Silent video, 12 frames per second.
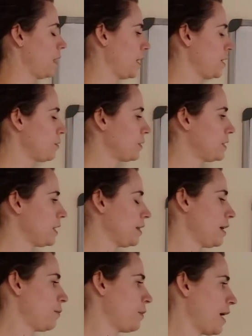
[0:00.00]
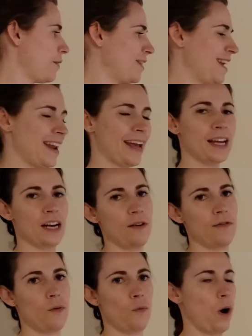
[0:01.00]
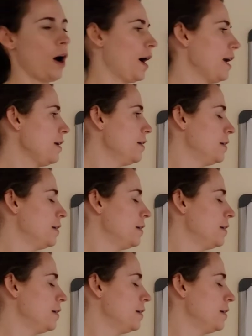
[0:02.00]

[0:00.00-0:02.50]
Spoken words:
You can see that we have a negative y.